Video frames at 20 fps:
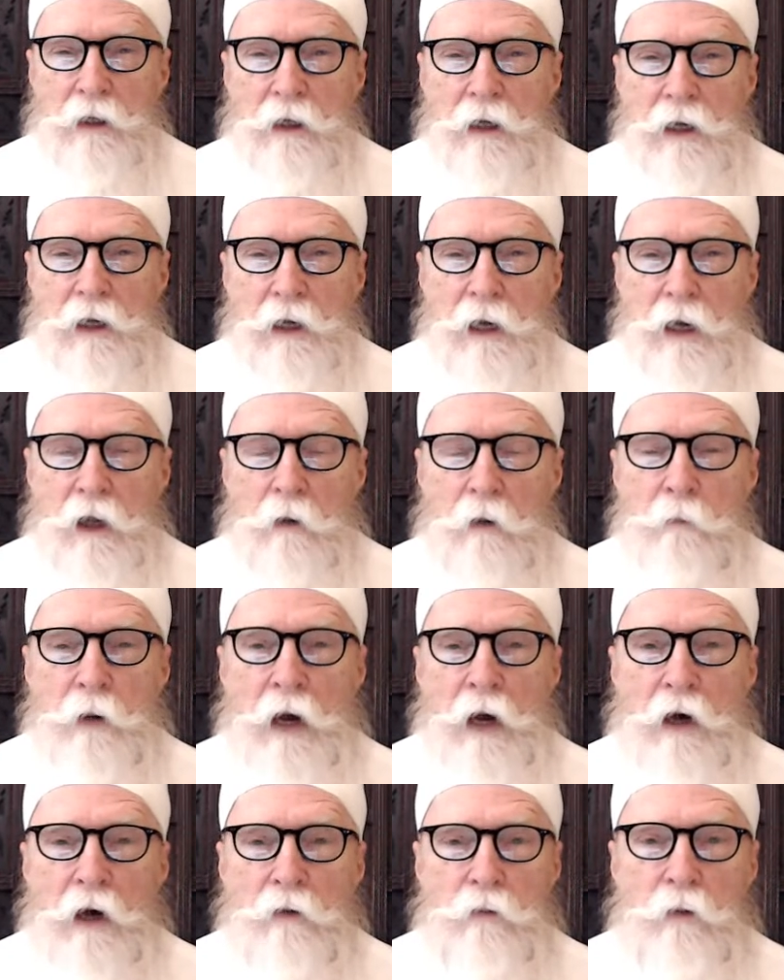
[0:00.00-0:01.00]
help
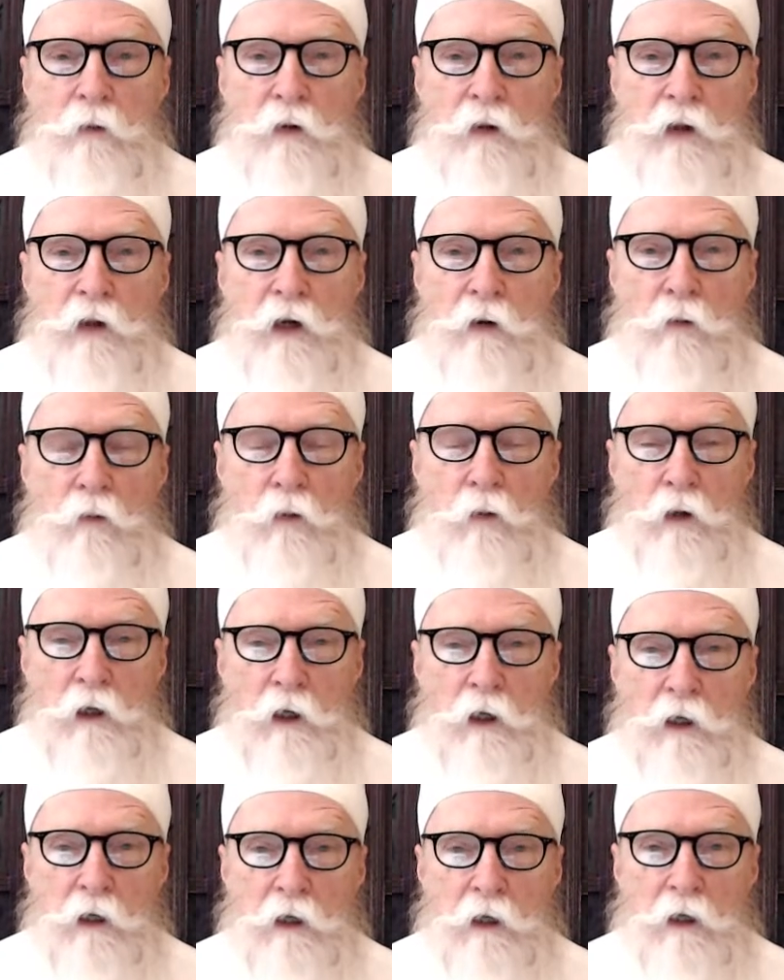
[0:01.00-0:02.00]
out with their
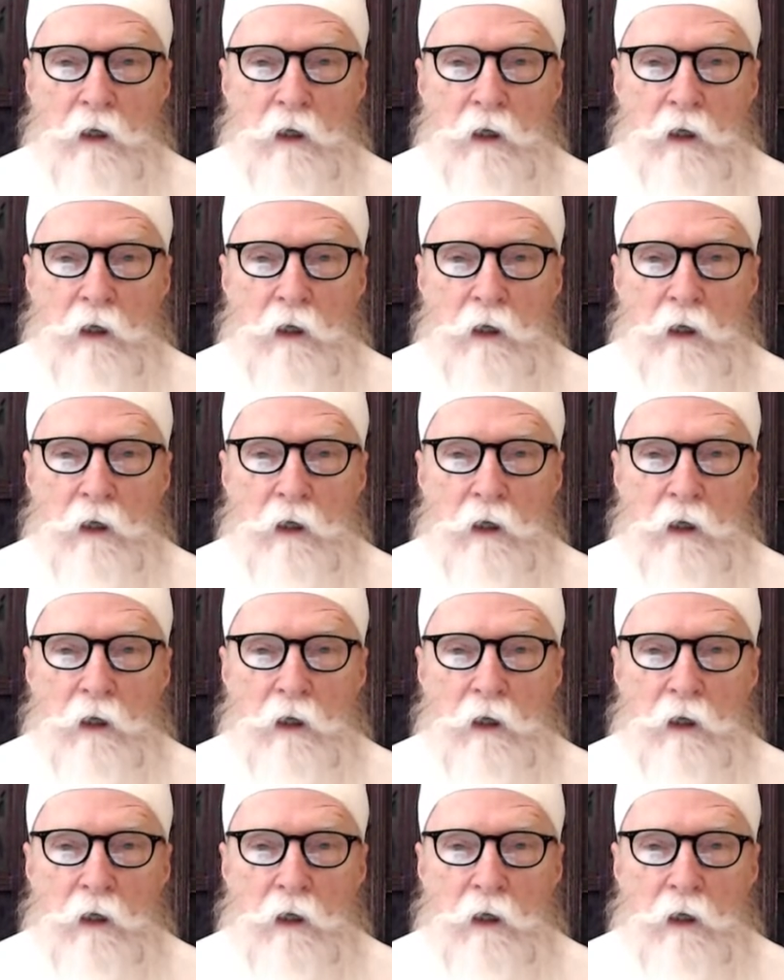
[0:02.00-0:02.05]
work.